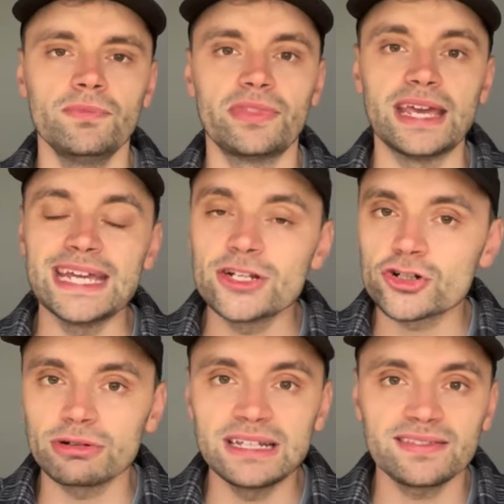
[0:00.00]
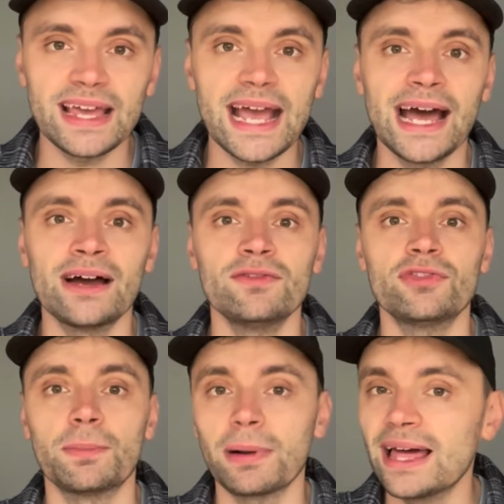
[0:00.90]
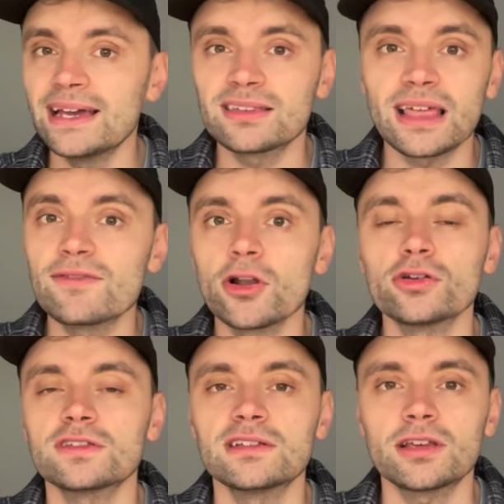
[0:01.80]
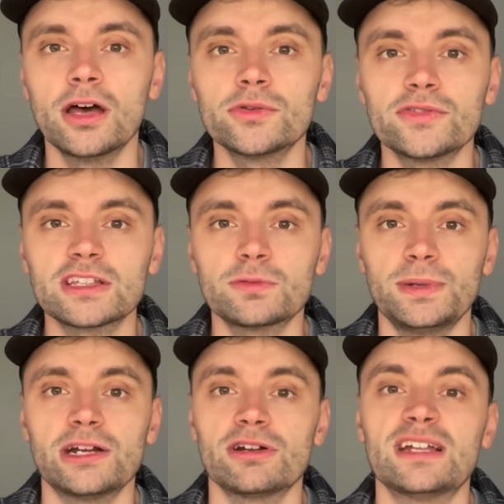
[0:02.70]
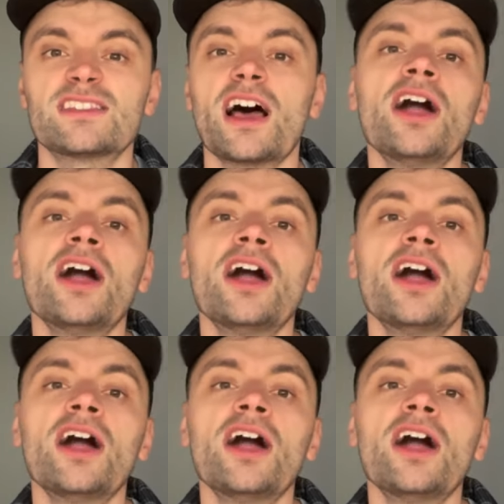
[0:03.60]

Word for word: the injuries they have, the players they've lost in terms of experience.